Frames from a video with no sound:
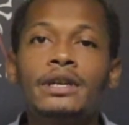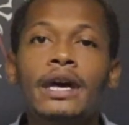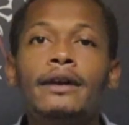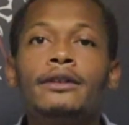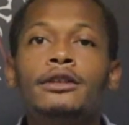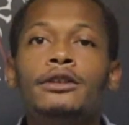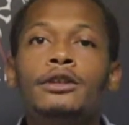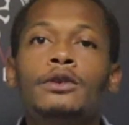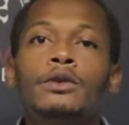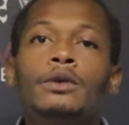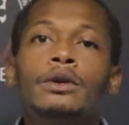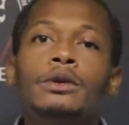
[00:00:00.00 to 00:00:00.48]

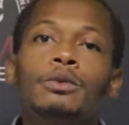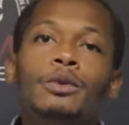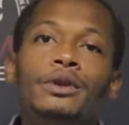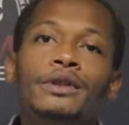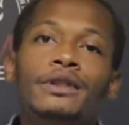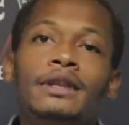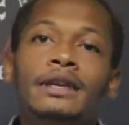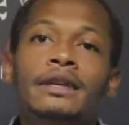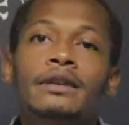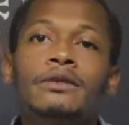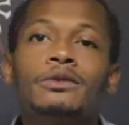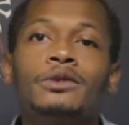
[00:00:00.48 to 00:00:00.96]
I doing
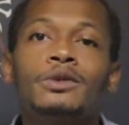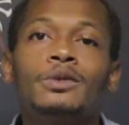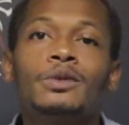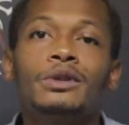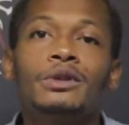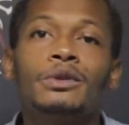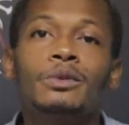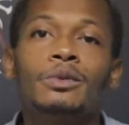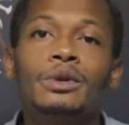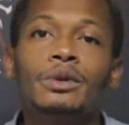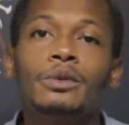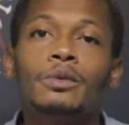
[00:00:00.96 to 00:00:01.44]
when things
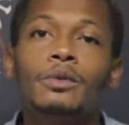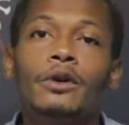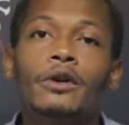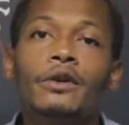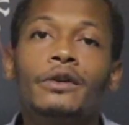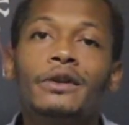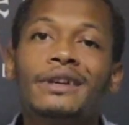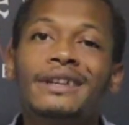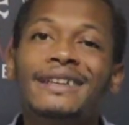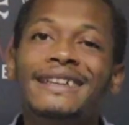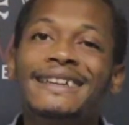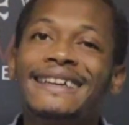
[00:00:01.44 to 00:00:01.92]
were
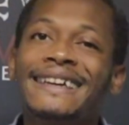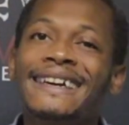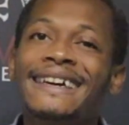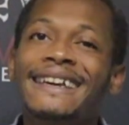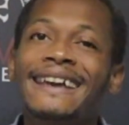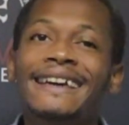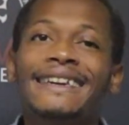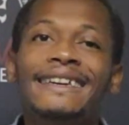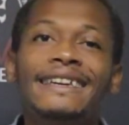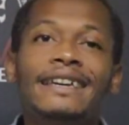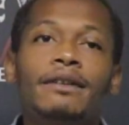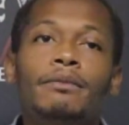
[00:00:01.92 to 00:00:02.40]
working, and
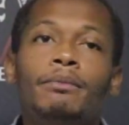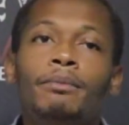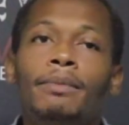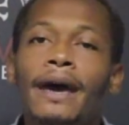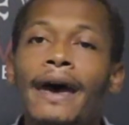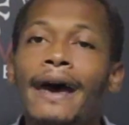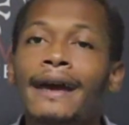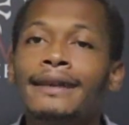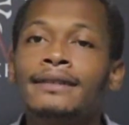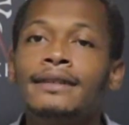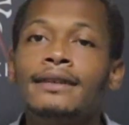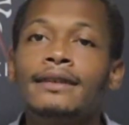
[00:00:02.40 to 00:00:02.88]
can I get
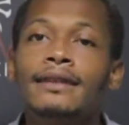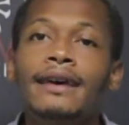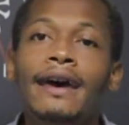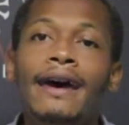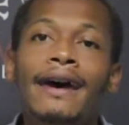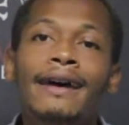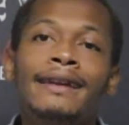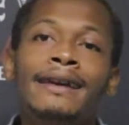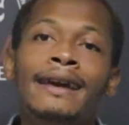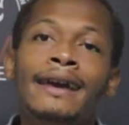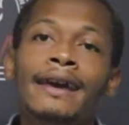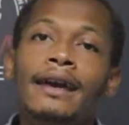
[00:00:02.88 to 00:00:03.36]
back to
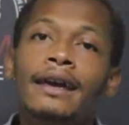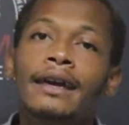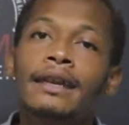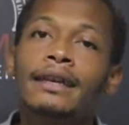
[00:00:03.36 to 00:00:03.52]
that?